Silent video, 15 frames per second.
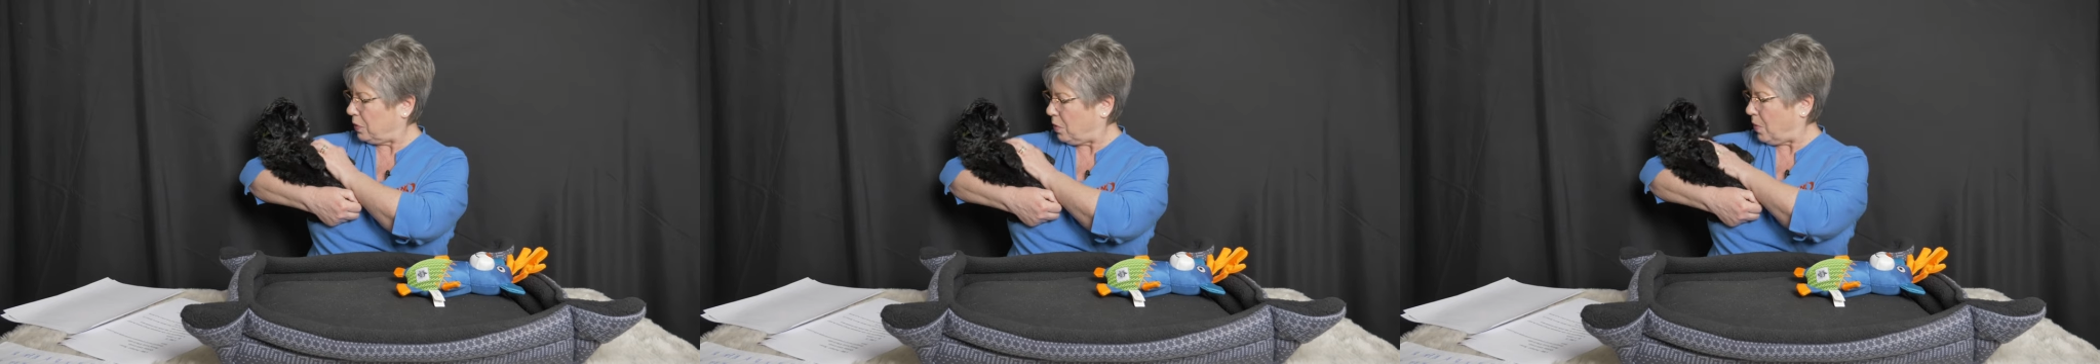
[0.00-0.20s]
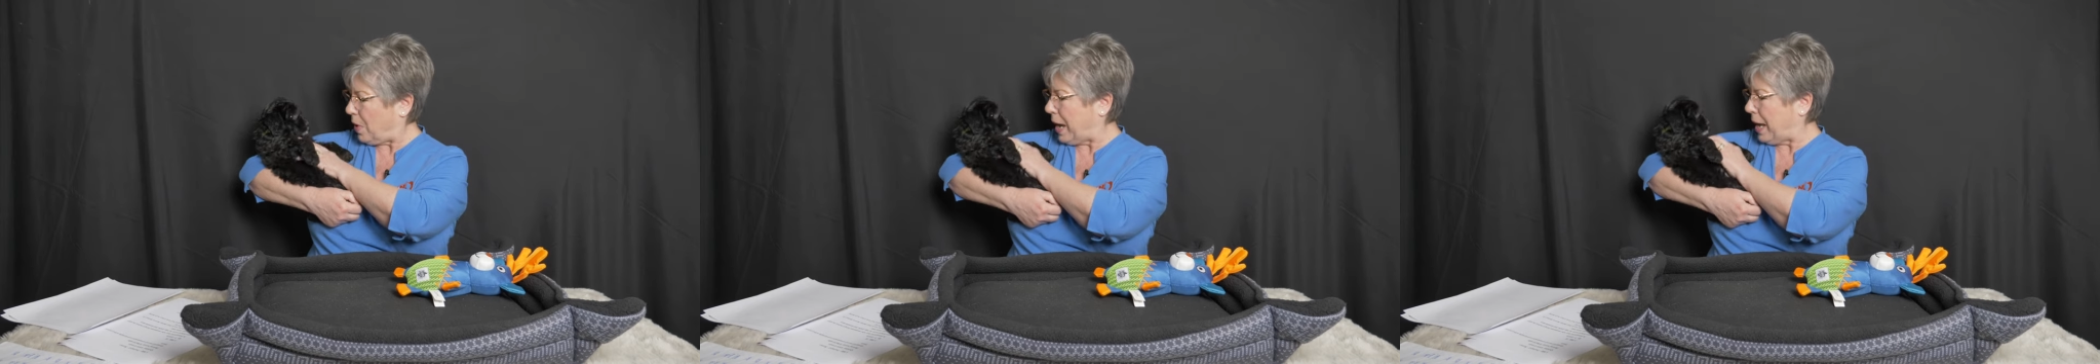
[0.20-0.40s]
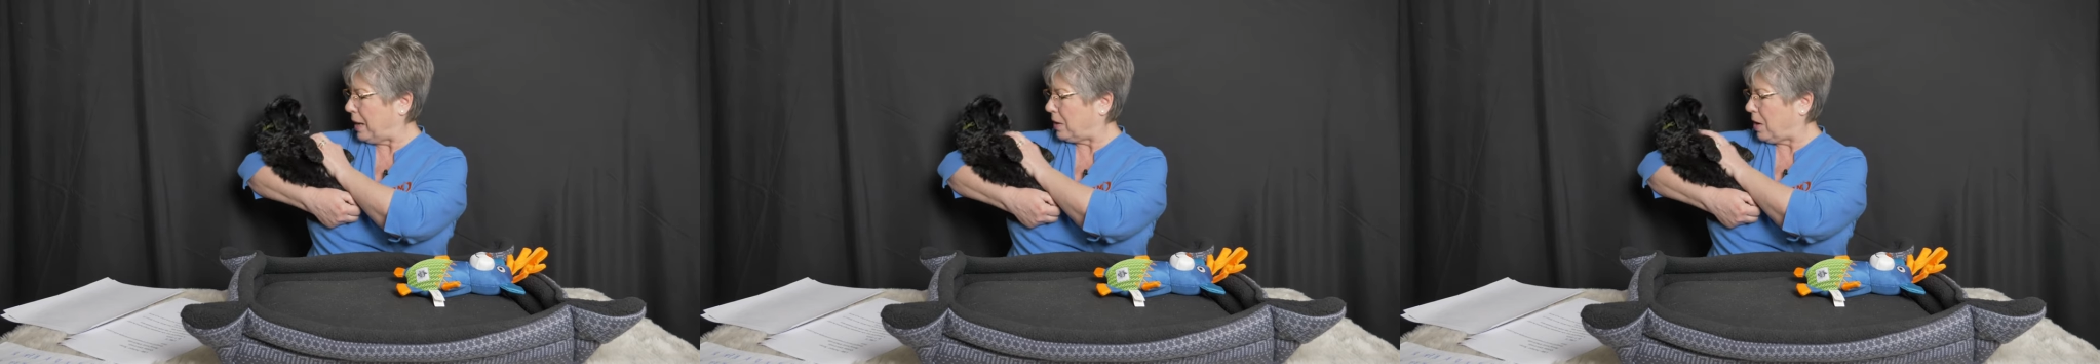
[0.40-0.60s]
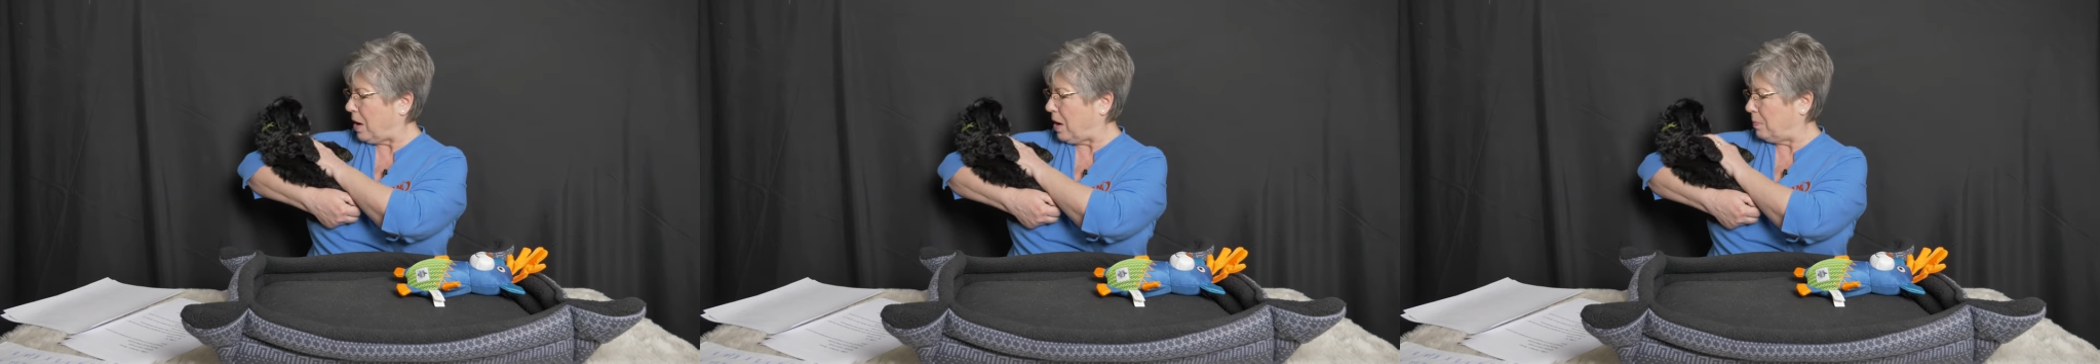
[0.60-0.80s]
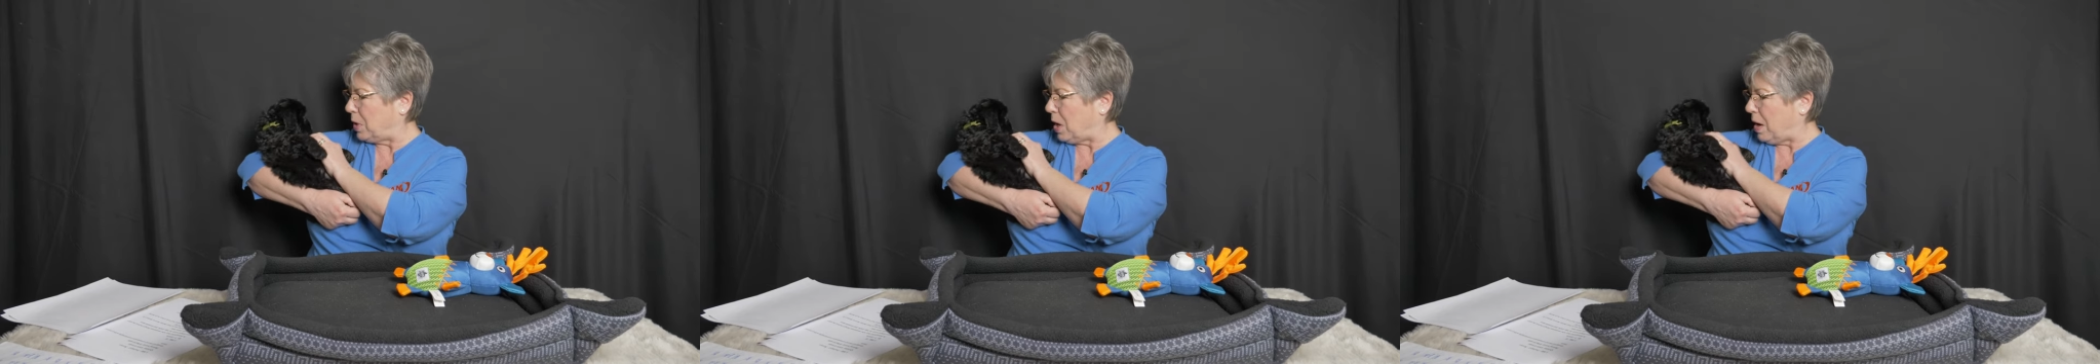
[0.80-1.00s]
quiet,
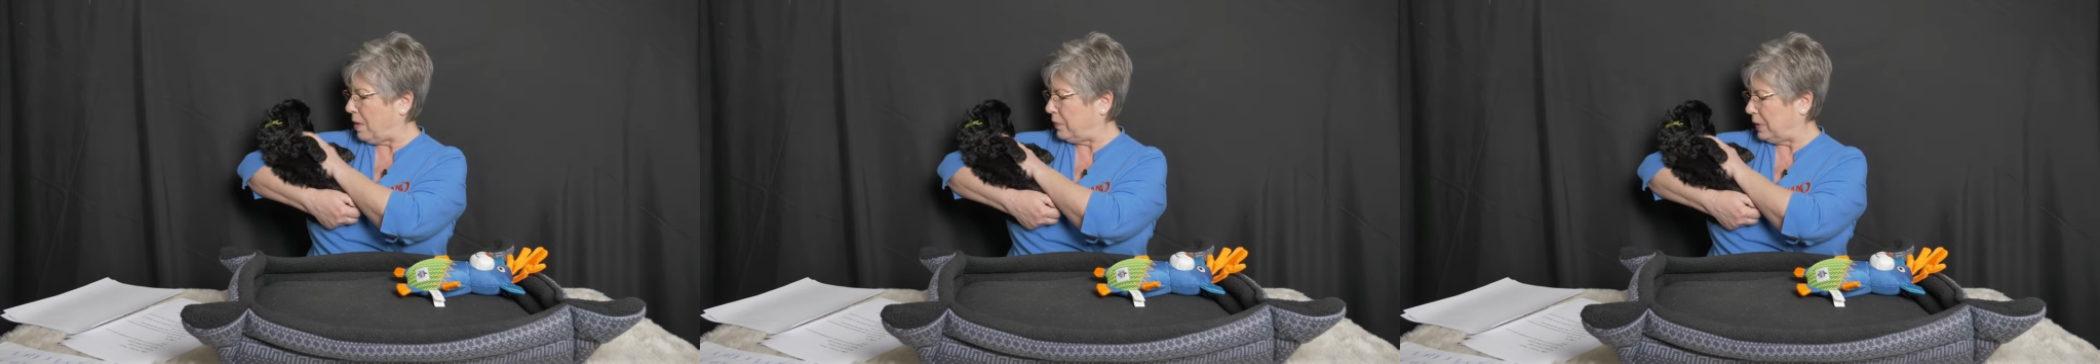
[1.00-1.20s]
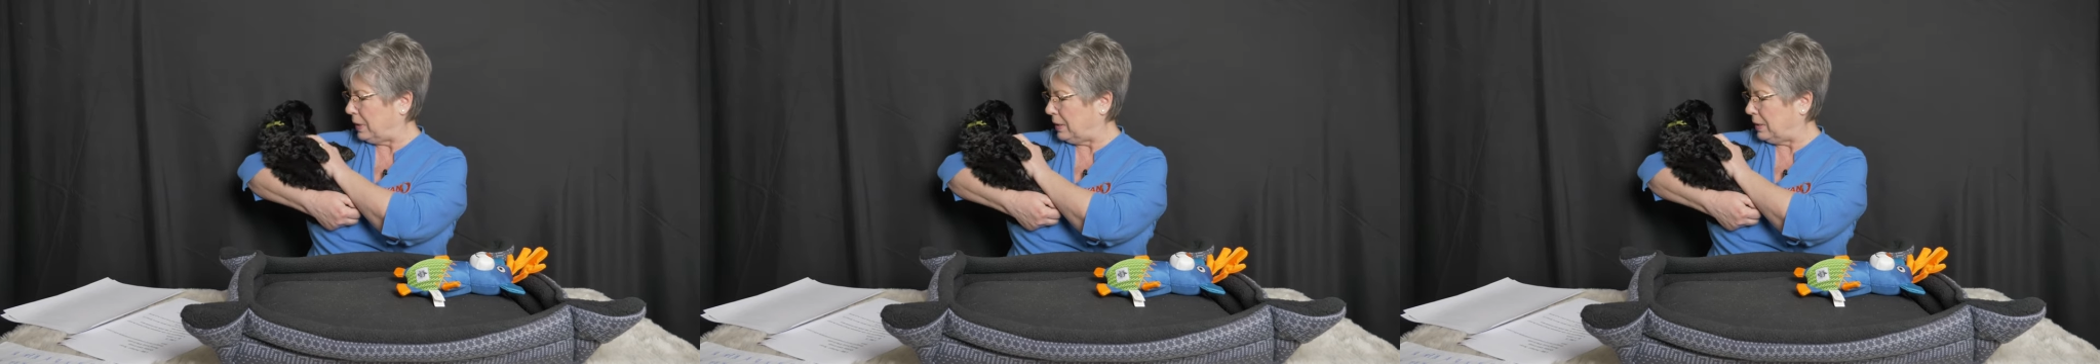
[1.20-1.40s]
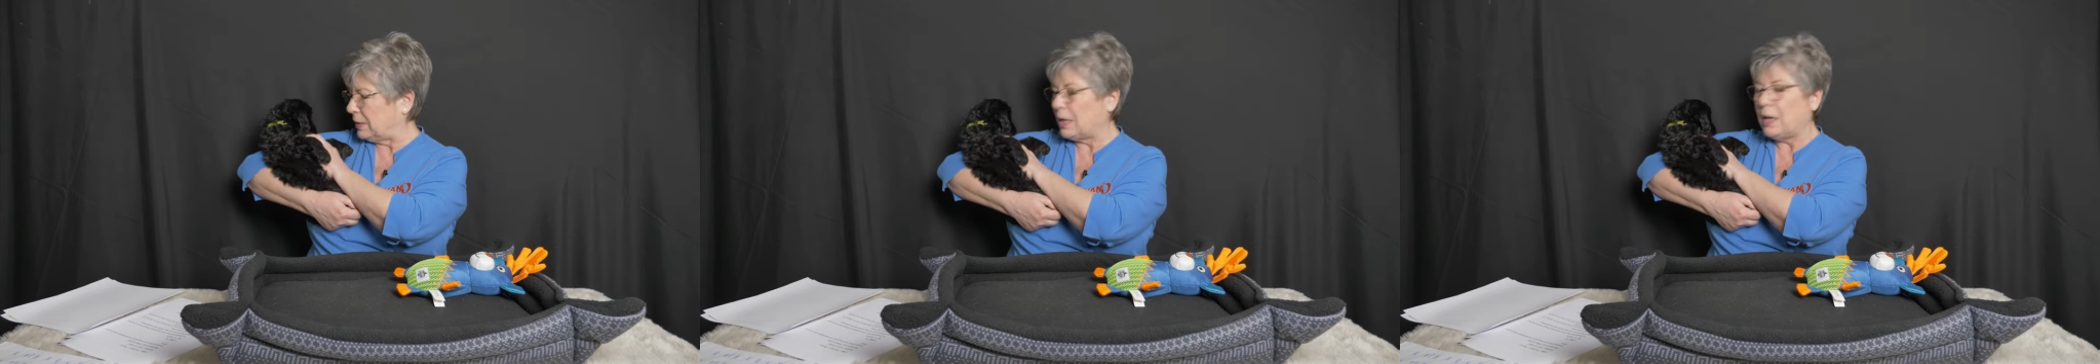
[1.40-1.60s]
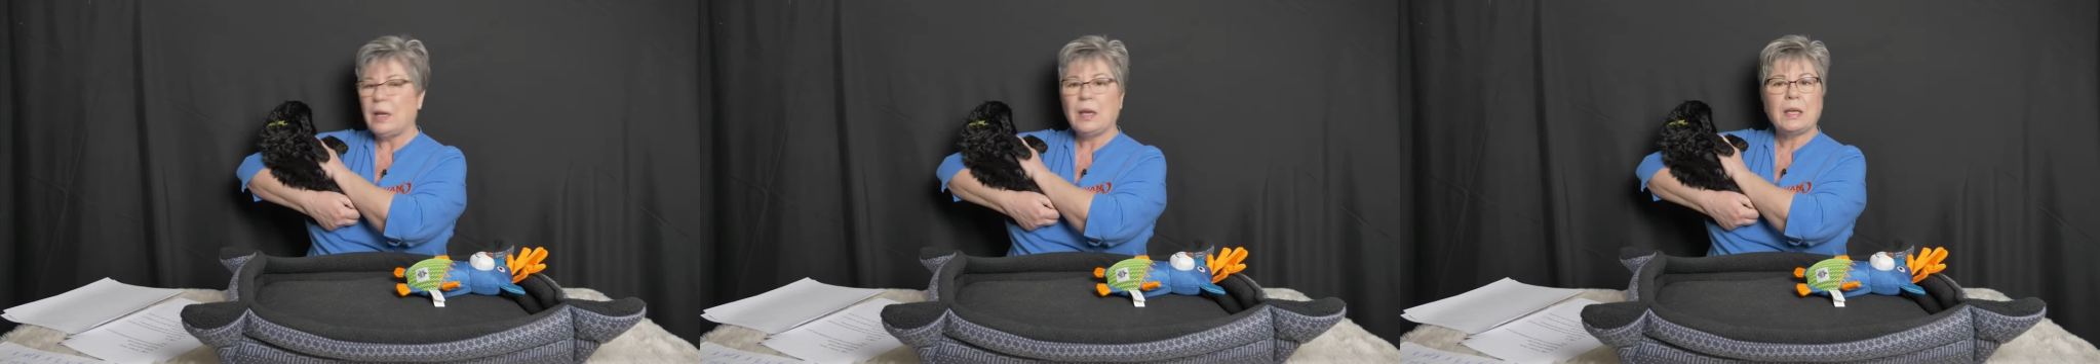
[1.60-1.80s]
calm confidence.